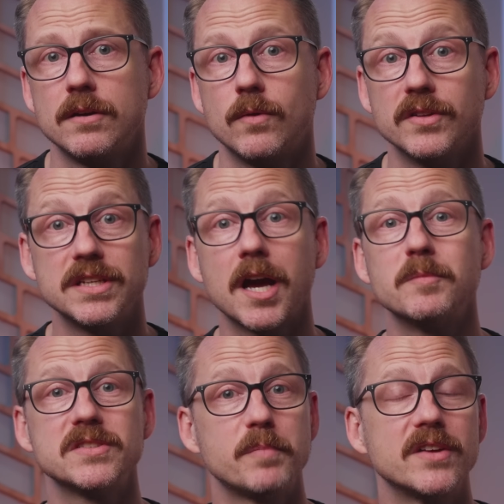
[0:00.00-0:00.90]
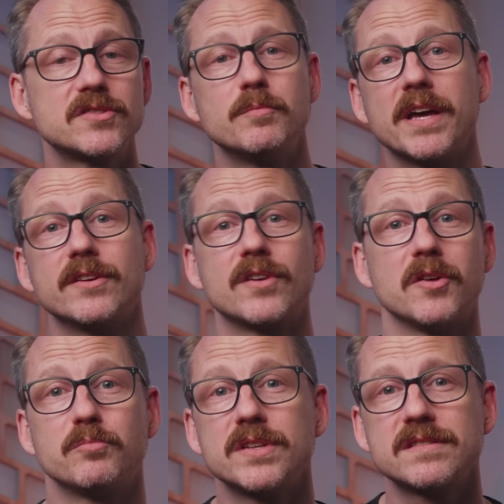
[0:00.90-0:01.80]
While Neom is sponsored by the
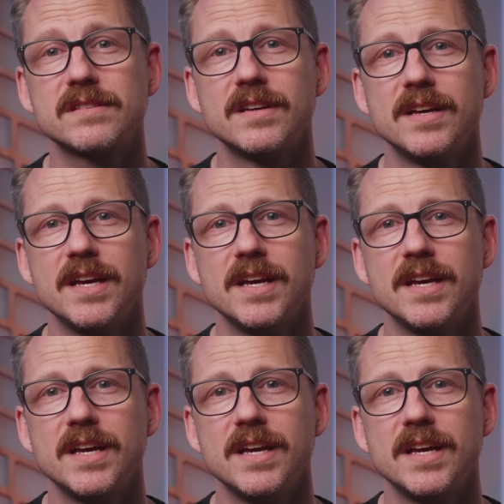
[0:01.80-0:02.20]
Crown Prince,